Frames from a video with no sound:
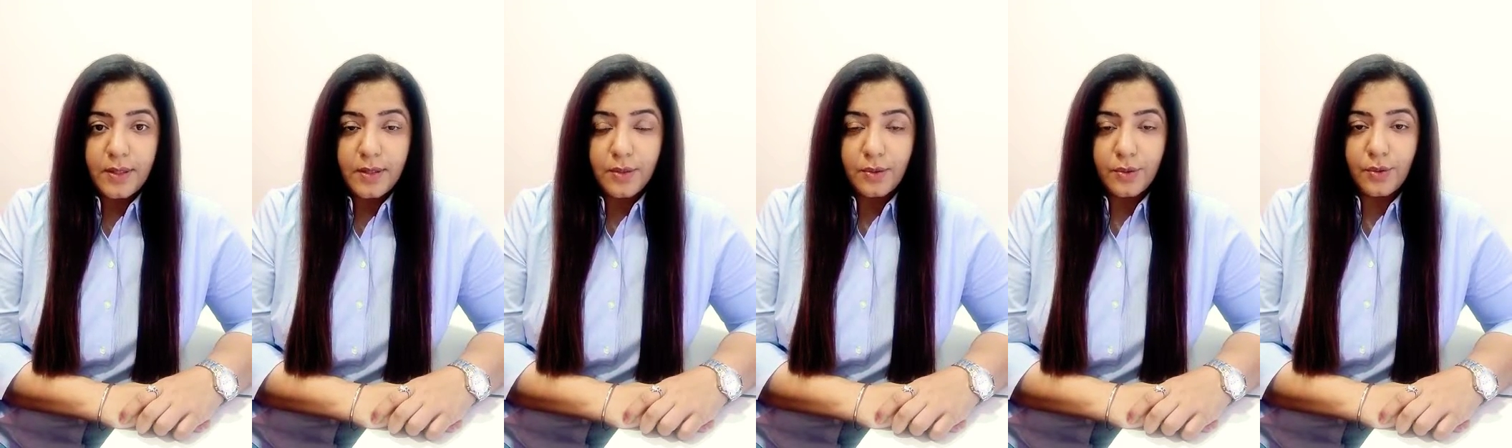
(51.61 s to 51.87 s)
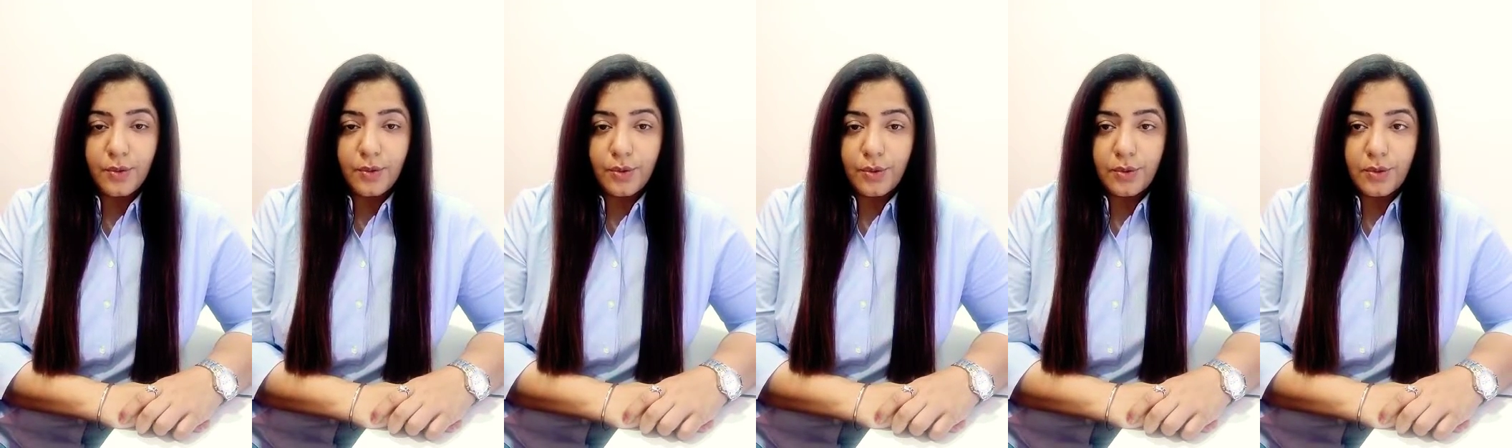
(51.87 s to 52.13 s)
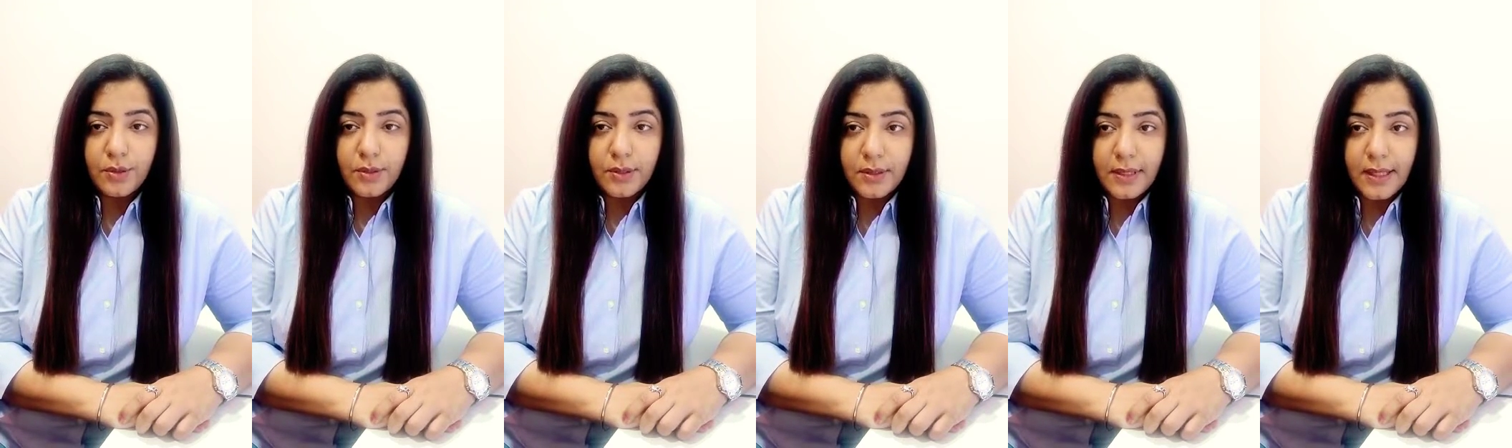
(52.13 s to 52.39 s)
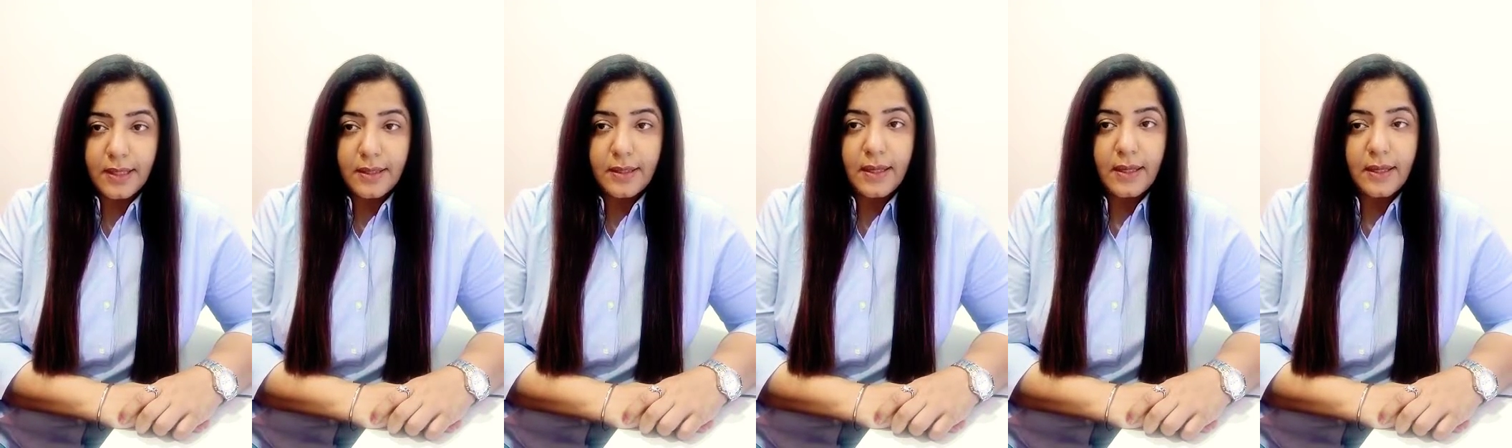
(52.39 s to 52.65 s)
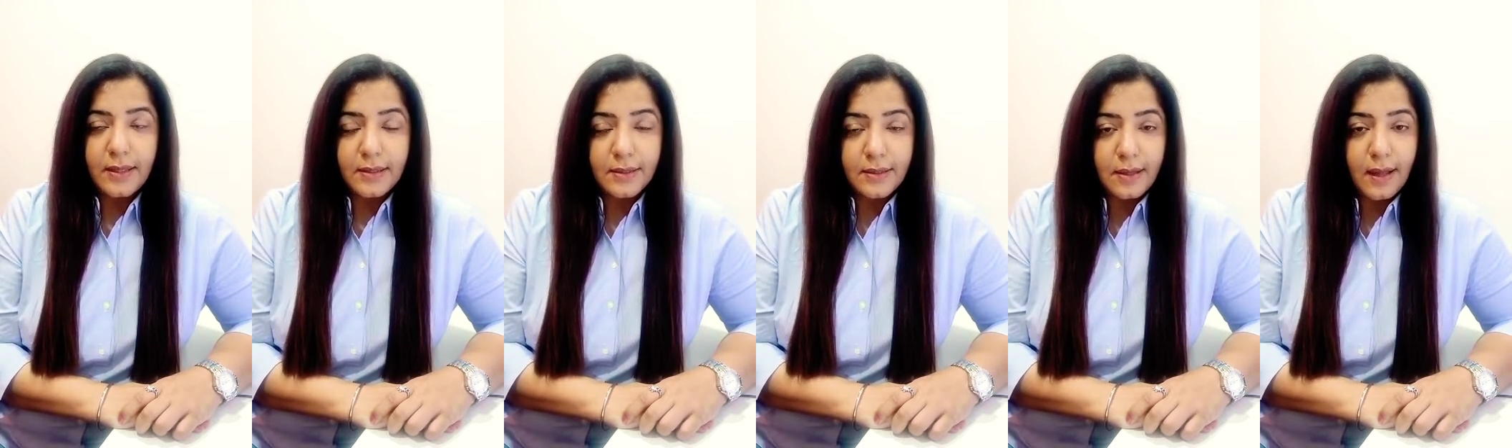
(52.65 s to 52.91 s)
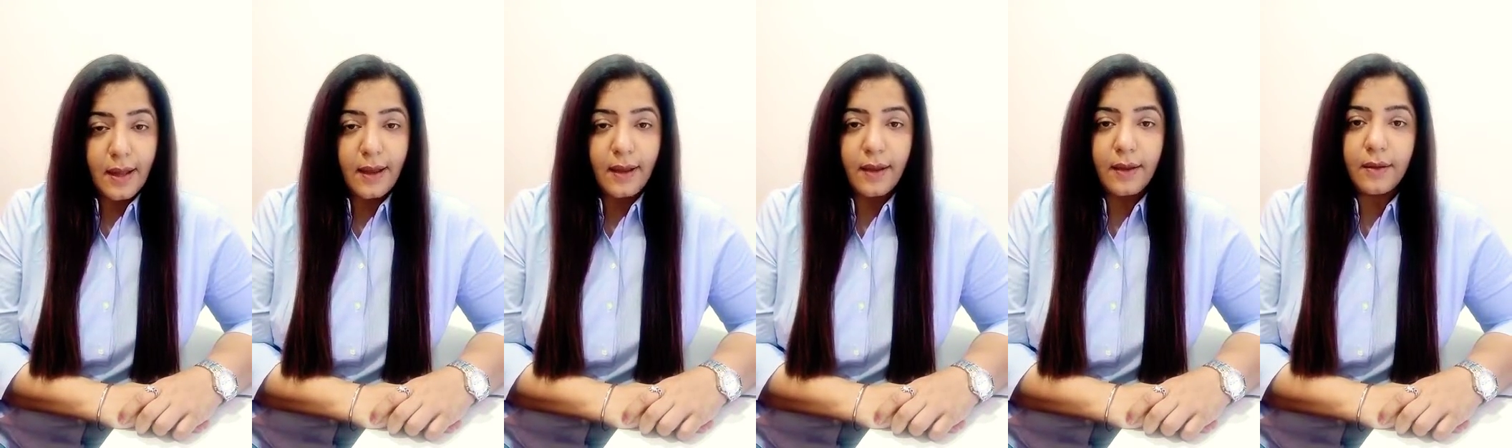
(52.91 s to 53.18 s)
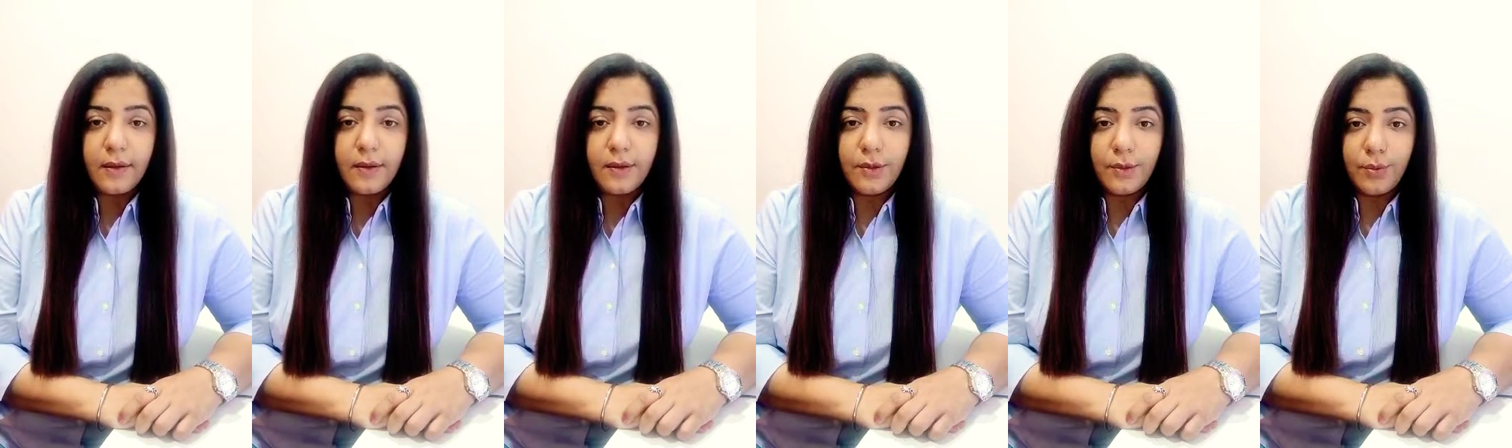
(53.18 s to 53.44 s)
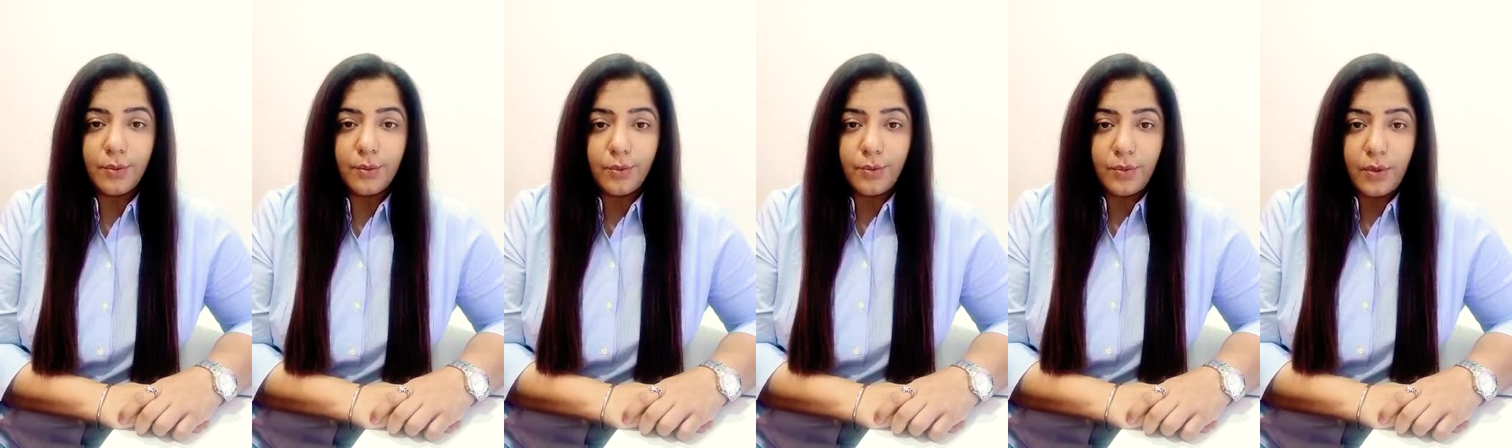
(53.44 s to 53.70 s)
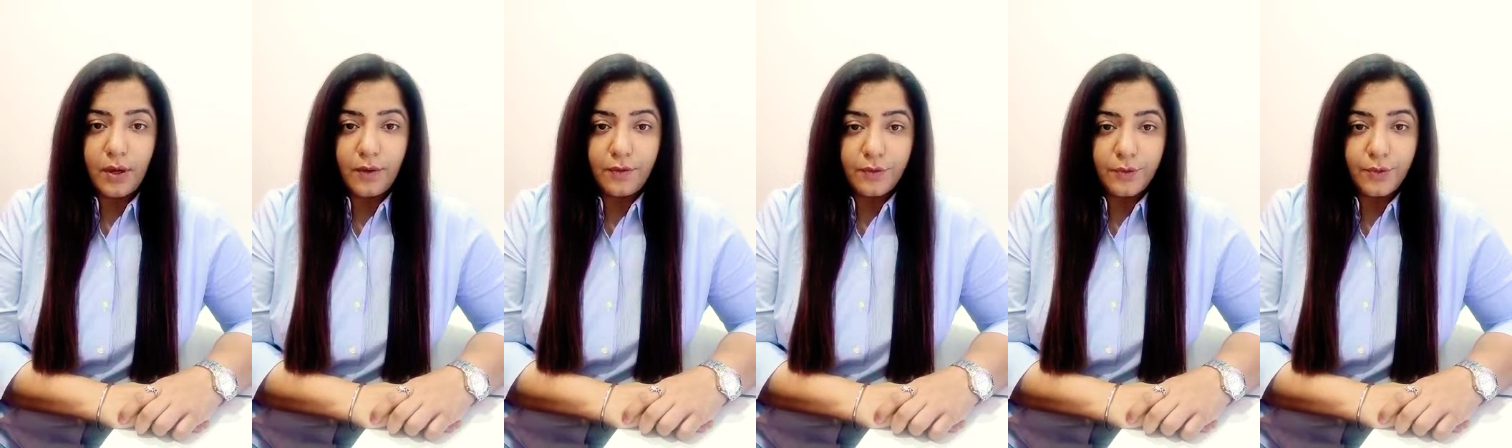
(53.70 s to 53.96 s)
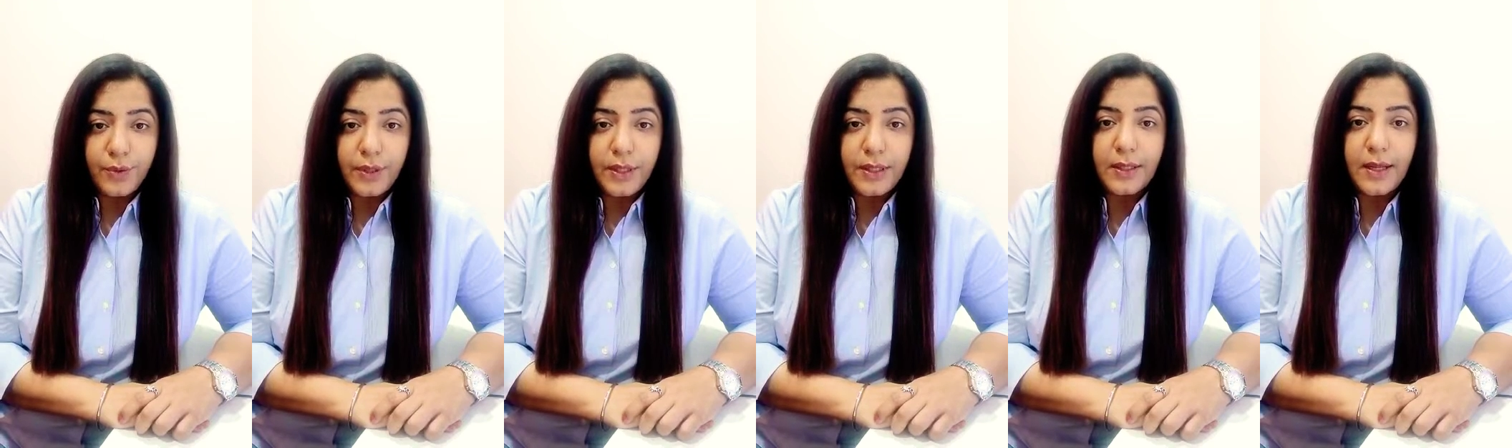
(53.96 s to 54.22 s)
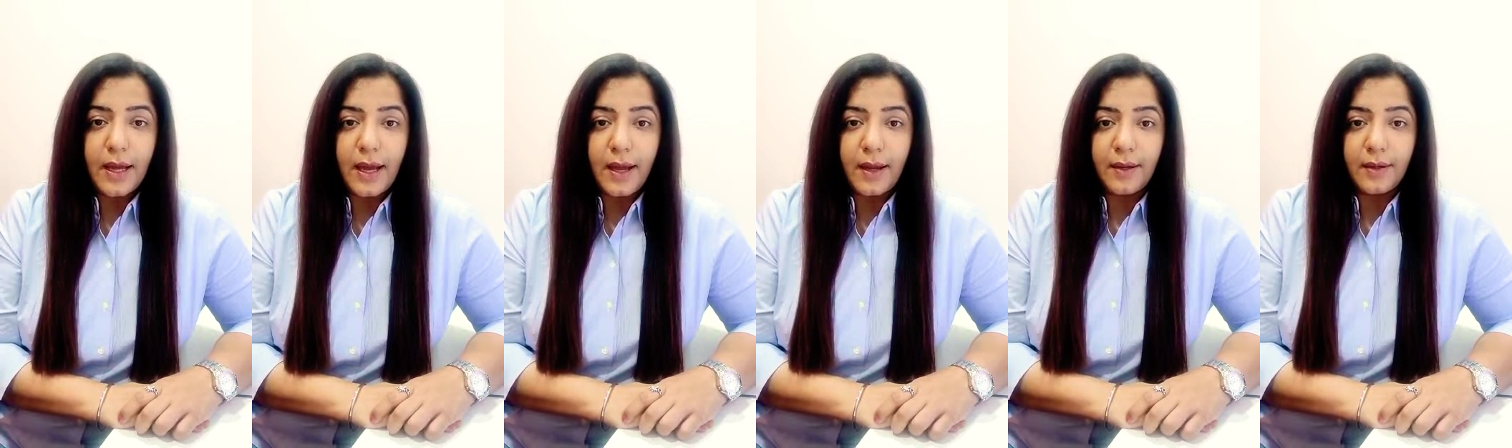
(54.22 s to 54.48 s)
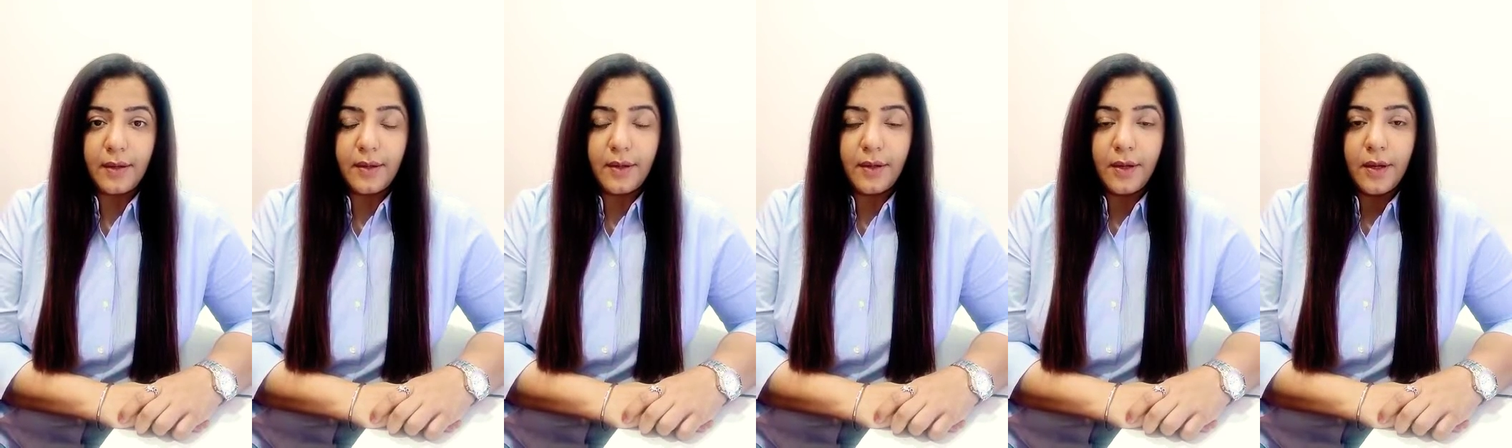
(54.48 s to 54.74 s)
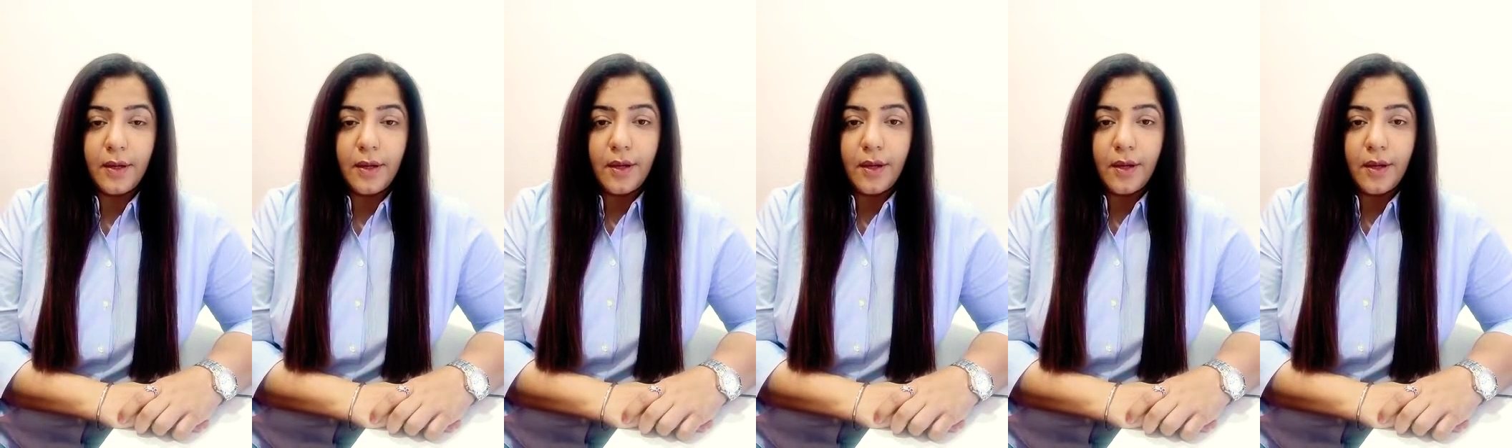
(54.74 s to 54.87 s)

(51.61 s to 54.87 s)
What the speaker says: So you could say things like you love to read and